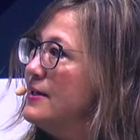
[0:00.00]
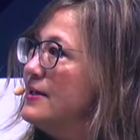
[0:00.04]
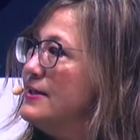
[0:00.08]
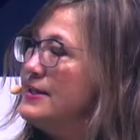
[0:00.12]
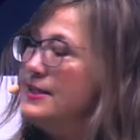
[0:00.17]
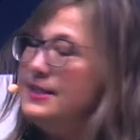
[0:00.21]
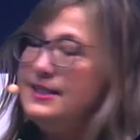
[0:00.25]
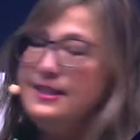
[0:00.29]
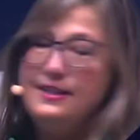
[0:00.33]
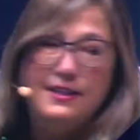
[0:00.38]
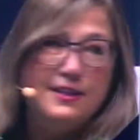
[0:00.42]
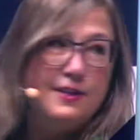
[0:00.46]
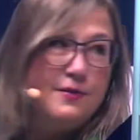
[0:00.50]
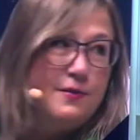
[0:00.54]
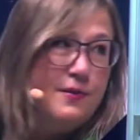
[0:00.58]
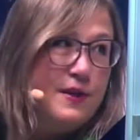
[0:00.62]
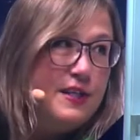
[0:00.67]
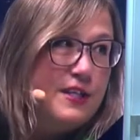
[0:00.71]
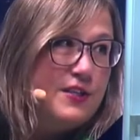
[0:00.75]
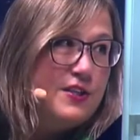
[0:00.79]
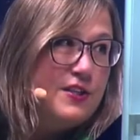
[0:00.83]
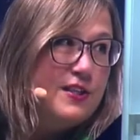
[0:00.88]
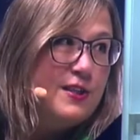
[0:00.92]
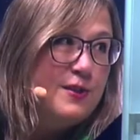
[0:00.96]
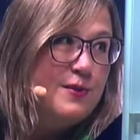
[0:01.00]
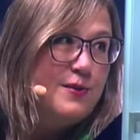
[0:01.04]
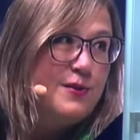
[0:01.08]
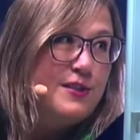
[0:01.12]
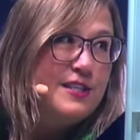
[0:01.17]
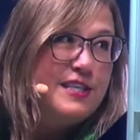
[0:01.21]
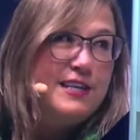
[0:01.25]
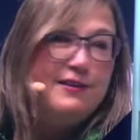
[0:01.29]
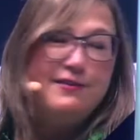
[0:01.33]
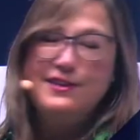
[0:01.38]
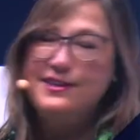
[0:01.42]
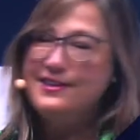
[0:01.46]
Did we just lose David?
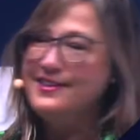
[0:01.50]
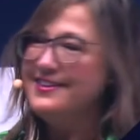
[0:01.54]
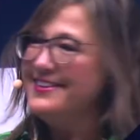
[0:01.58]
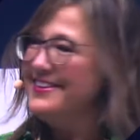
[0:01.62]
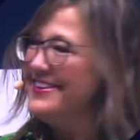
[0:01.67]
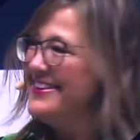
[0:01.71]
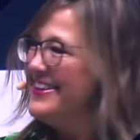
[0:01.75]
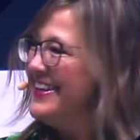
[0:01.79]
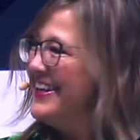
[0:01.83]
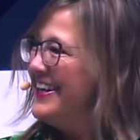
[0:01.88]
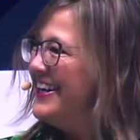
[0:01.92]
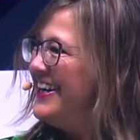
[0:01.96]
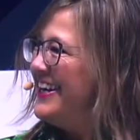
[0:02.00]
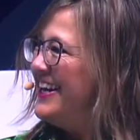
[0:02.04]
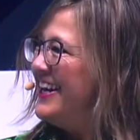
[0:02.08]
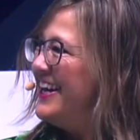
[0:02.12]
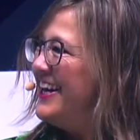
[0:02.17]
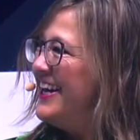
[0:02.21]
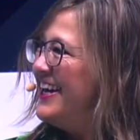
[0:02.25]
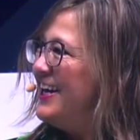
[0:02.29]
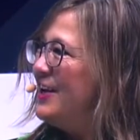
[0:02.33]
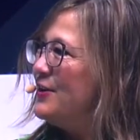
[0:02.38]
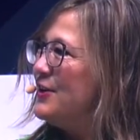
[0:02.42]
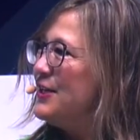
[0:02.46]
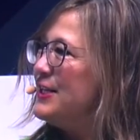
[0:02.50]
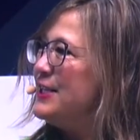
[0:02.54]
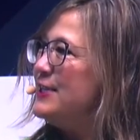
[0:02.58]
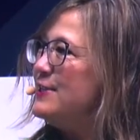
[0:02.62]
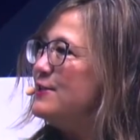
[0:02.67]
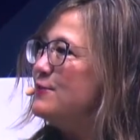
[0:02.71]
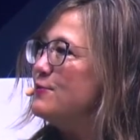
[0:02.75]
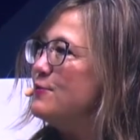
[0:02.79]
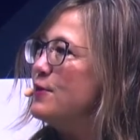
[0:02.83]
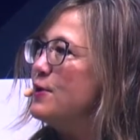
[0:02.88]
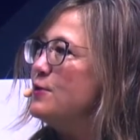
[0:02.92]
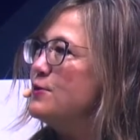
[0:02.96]
Or he's
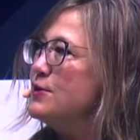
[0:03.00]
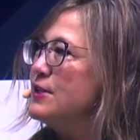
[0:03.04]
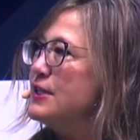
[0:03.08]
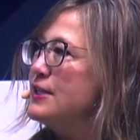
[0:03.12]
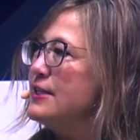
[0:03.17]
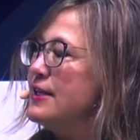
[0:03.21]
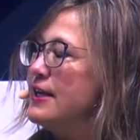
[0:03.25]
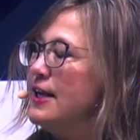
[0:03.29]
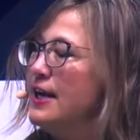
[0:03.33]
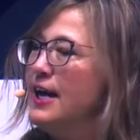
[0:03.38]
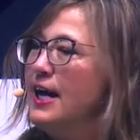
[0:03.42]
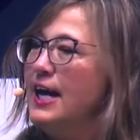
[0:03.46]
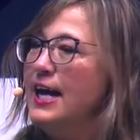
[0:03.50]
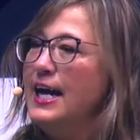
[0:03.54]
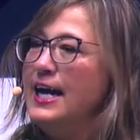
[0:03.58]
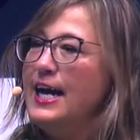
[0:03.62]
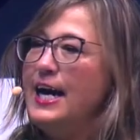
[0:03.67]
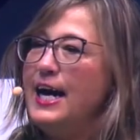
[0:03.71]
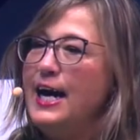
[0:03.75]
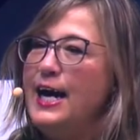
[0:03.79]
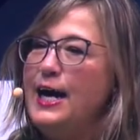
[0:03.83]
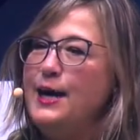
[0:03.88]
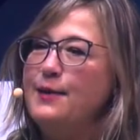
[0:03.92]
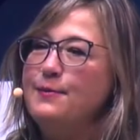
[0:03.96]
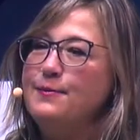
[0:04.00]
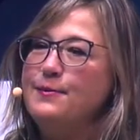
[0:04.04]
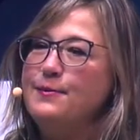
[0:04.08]
frozen? The